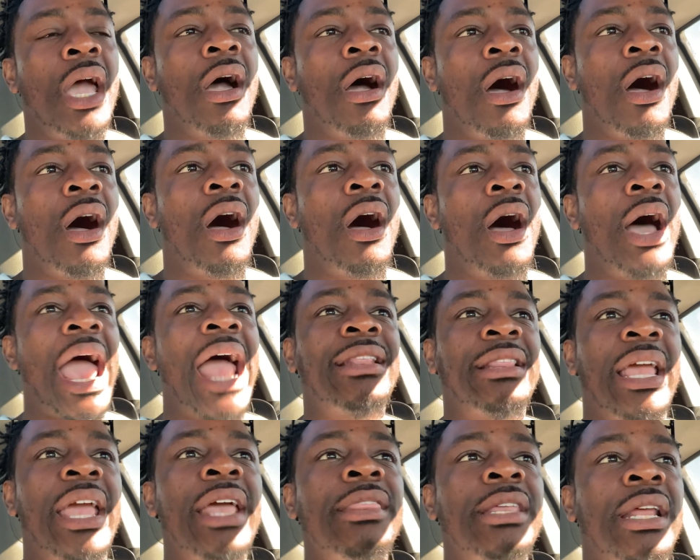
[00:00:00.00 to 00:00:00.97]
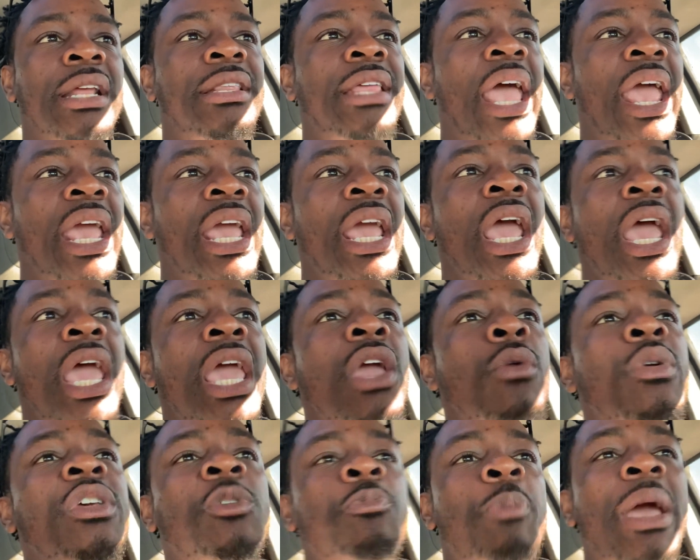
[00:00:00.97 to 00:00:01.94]
uh, at the end of the day, he
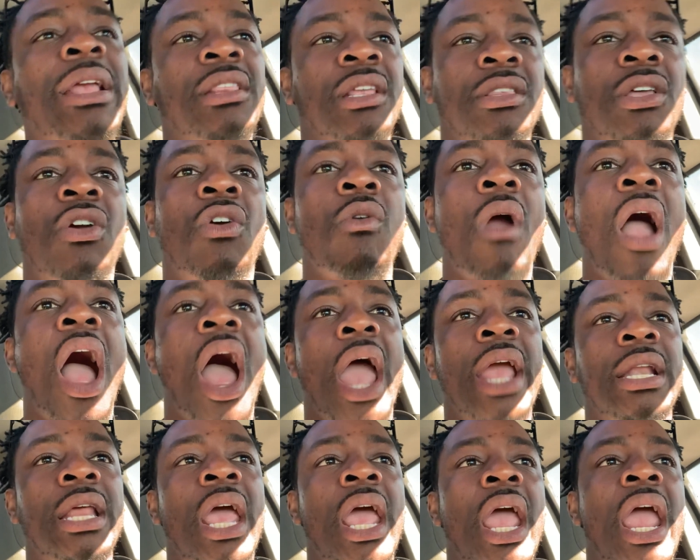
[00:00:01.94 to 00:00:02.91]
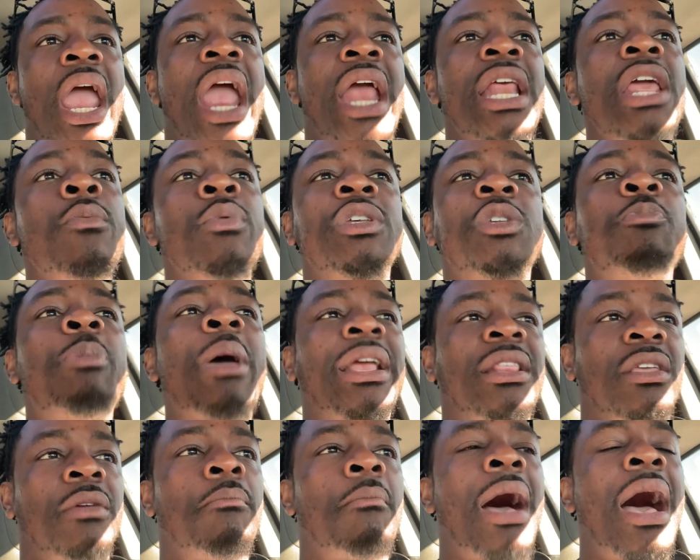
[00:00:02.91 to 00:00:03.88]
respected the grind and he
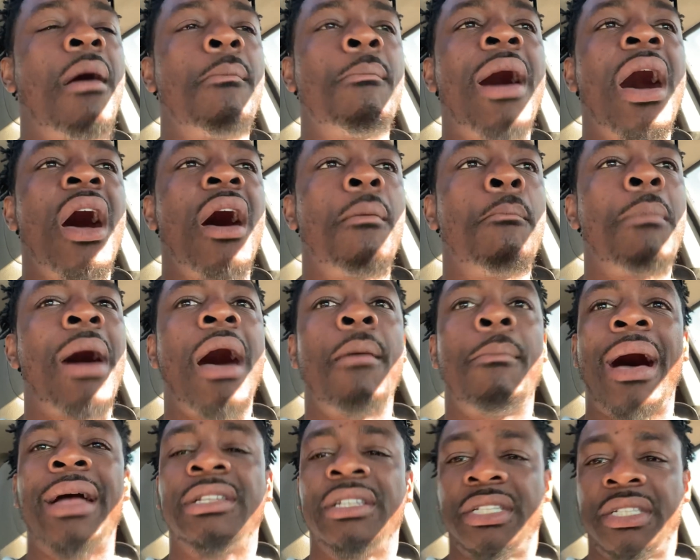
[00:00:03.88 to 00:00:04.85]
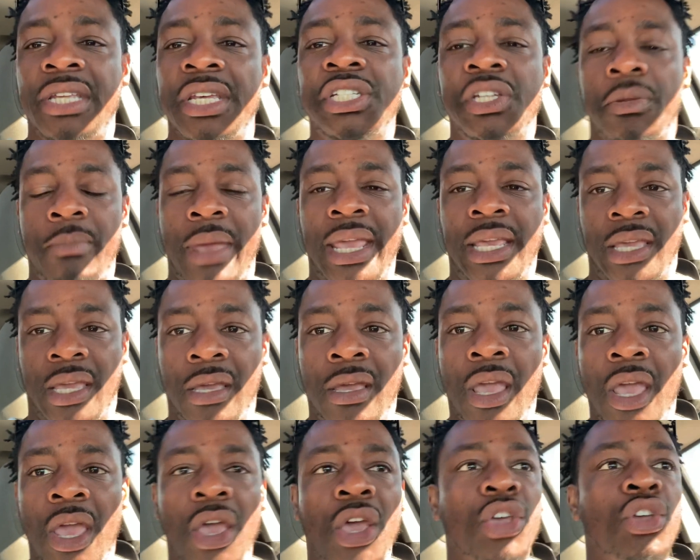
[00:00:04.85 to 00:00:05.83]
respected my, my, my, my decision
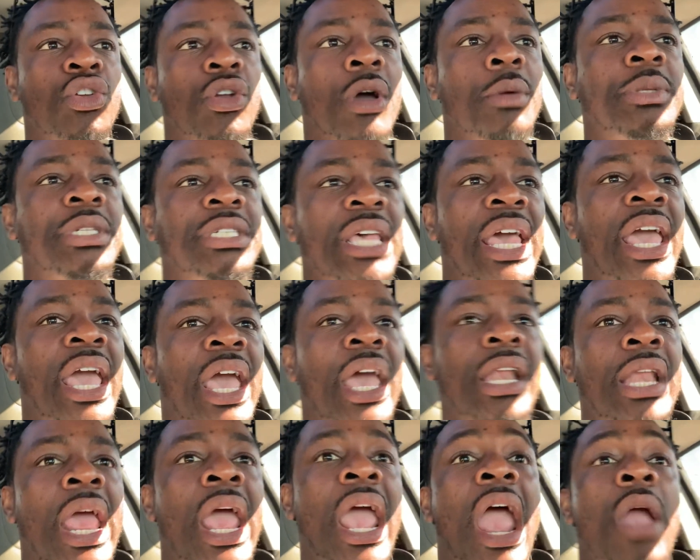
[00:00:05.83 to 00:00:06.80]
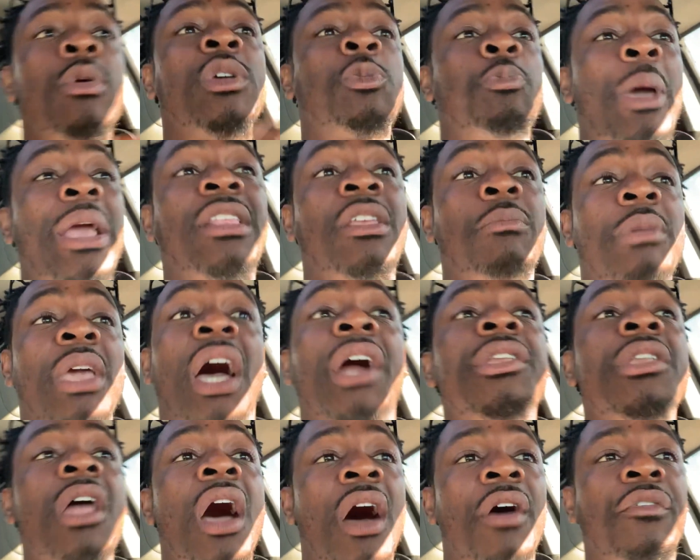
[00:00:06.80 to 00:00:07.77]
making. You know what I'm saying? And respected me
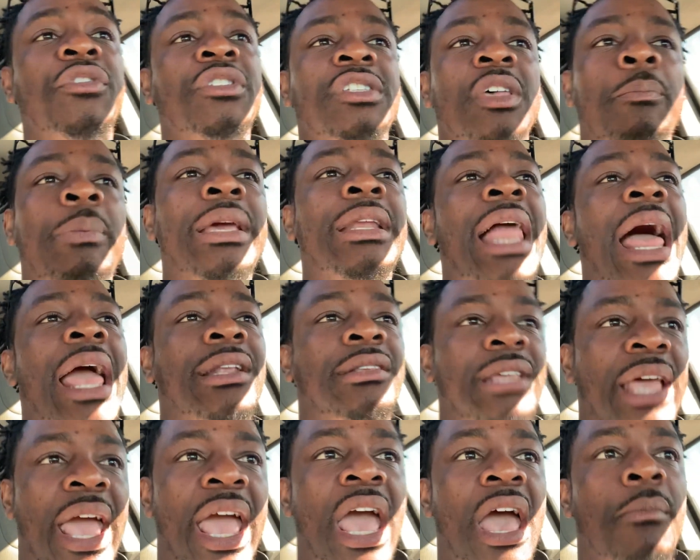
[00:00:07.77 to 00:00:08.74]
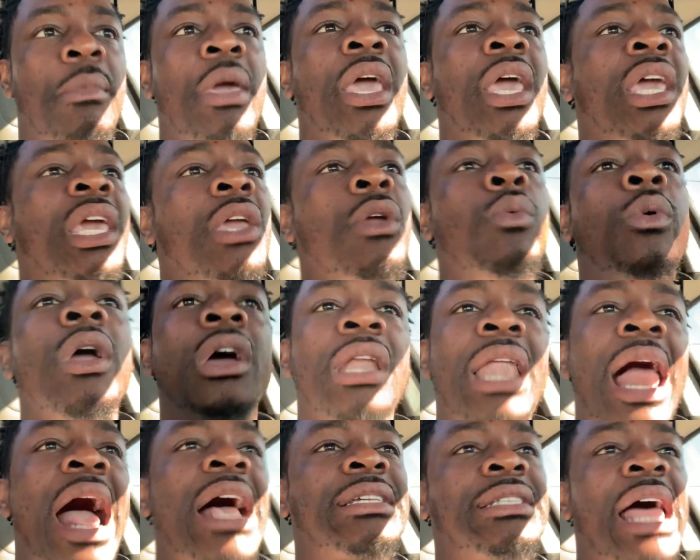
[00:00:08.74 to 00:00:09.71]
enough to be like, damn, he
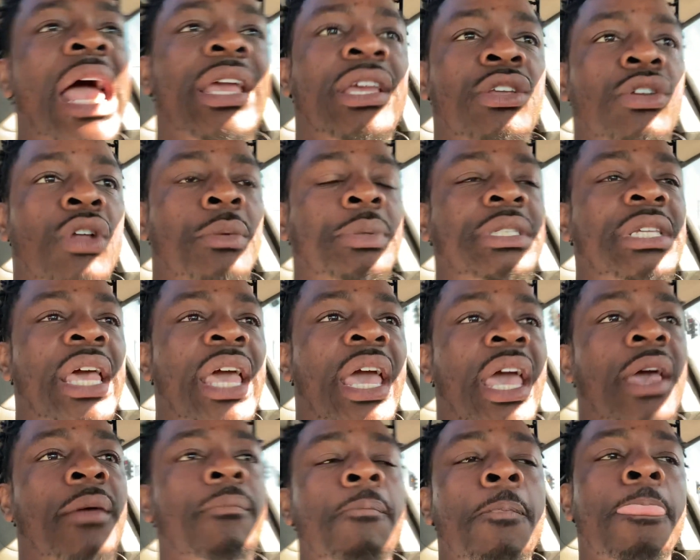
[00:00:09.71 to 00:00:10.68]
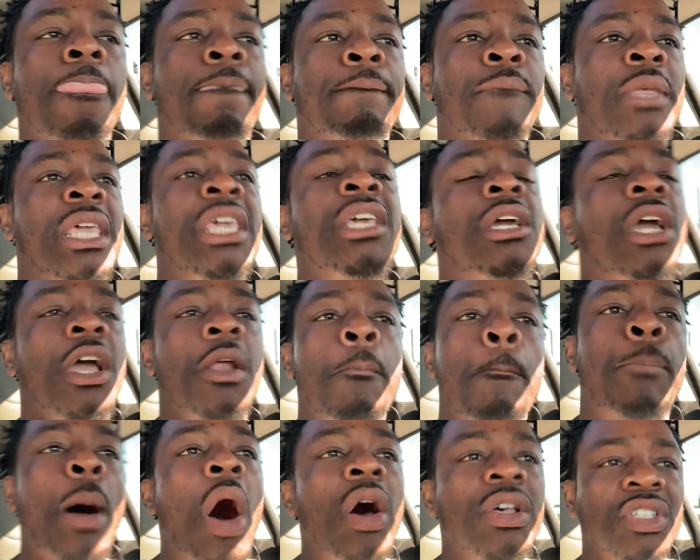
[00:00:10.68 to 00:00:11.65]
realized like, you know what I'm saying? He
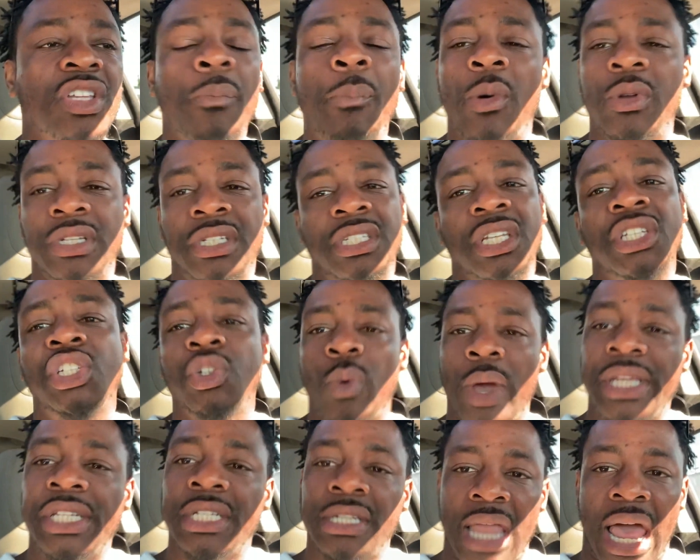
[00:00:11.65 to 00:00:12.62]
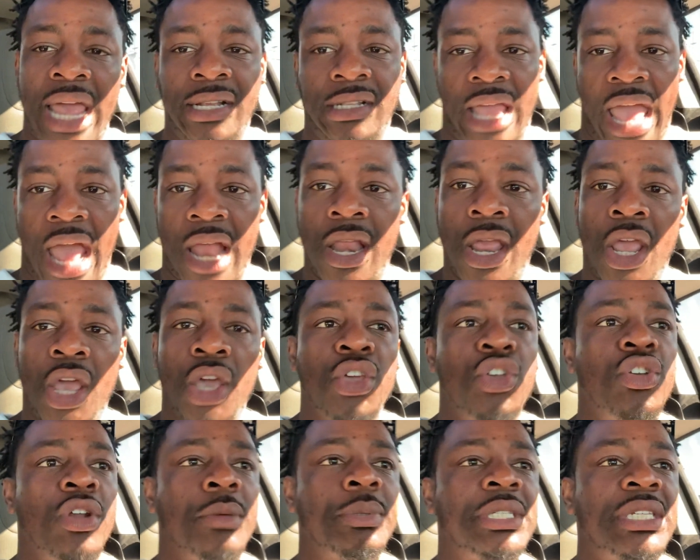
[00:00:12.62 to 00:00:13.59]
couldn't boss up on a situation like that.
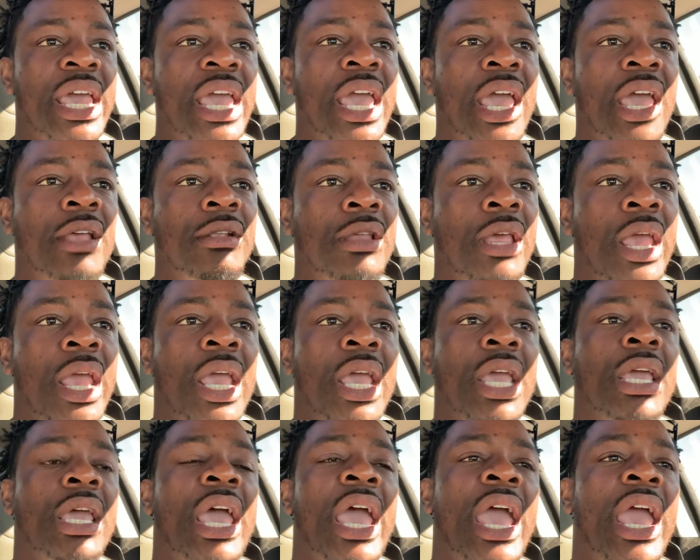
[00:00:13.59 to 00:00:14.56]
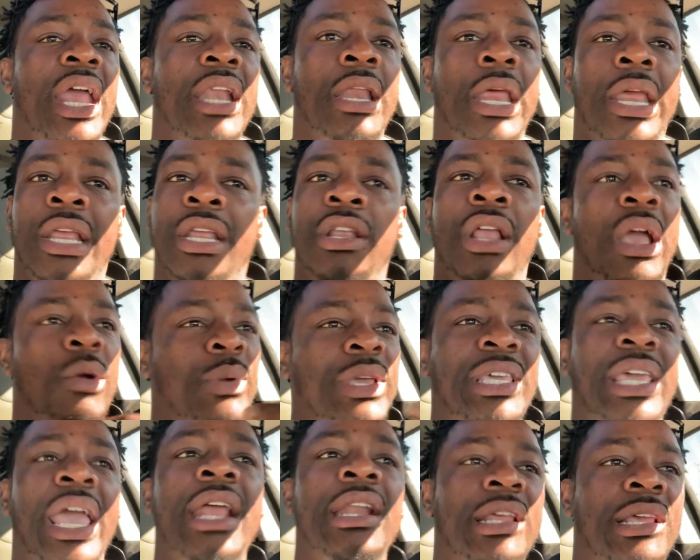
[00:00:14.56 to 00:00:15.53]
You know what I'm saying? And, he, and we
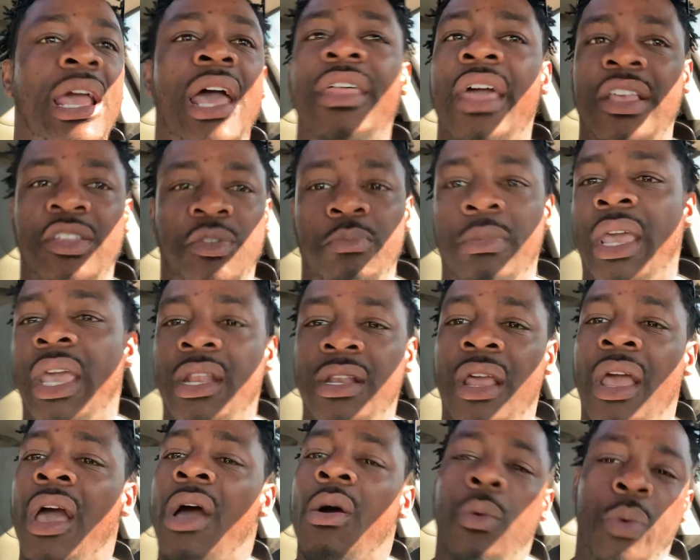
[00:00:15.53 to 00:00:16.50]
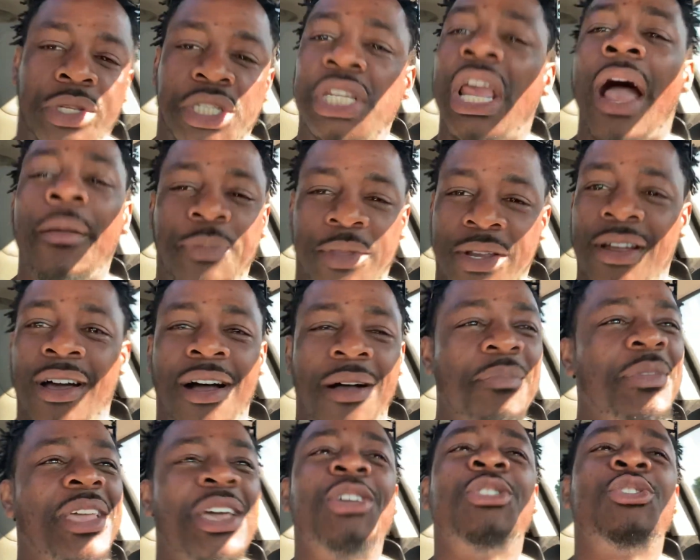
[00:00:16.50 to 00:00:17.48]
came together as men. We chopped it
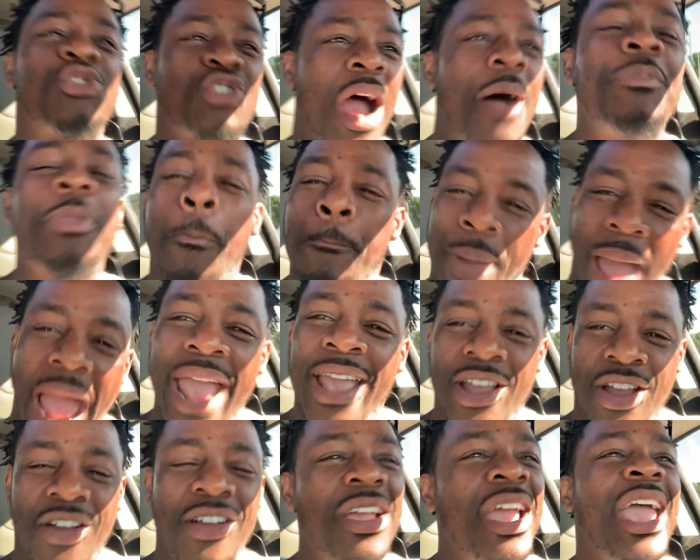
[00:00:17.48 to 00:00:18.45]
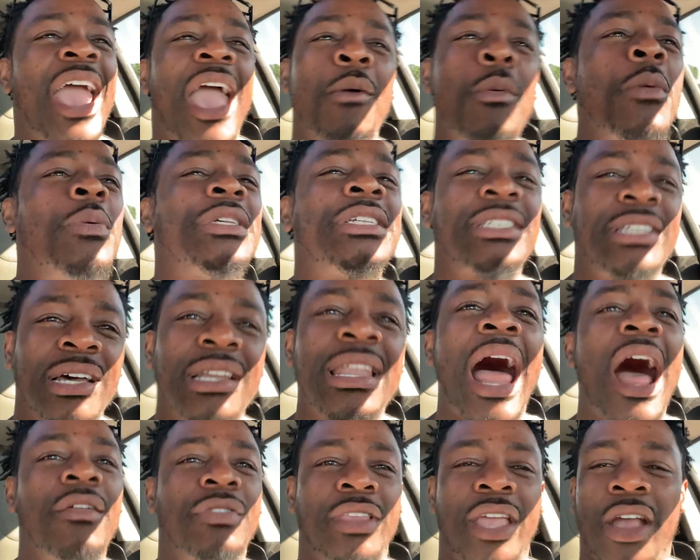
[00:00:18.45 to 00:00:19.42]
up, dropped the banger, and we were still
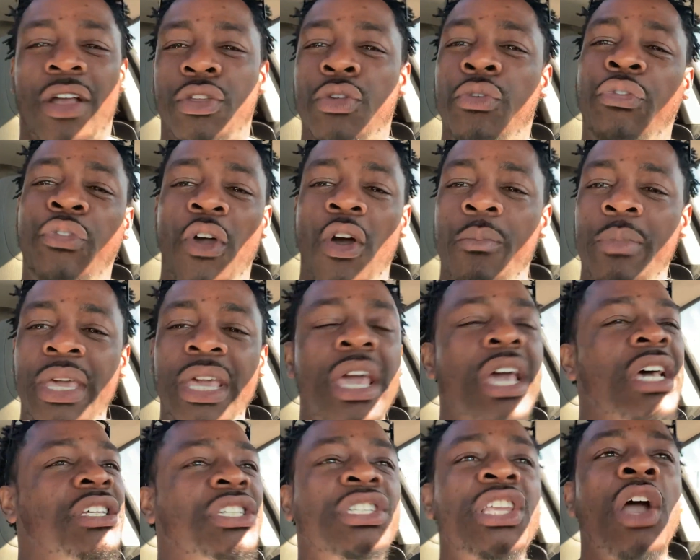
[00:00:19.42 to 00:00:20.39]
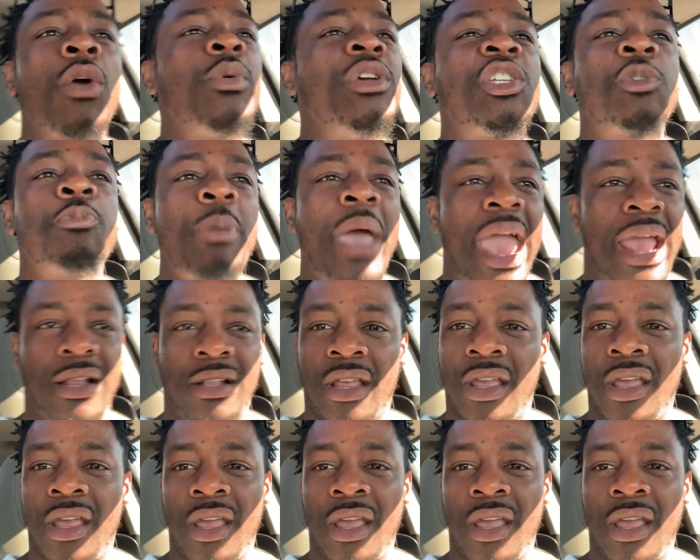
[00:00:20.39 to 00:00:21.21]
out there. You feel me? Still respect.